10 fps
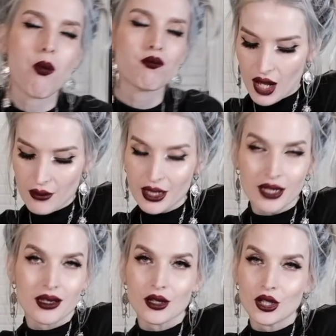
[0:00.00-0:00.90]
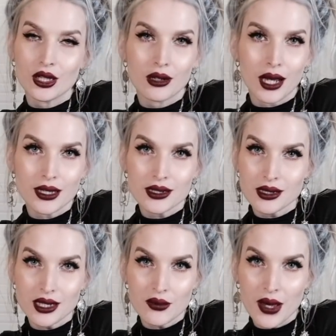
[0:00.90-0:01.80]
I'm gonna get a good night's
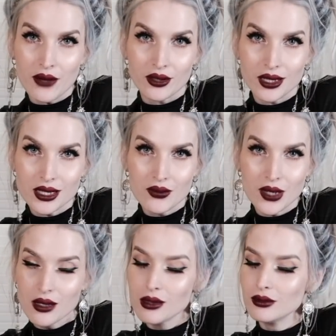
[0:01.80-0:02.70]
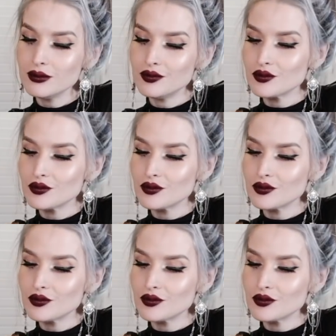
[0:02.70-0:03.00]
sleep after this meal.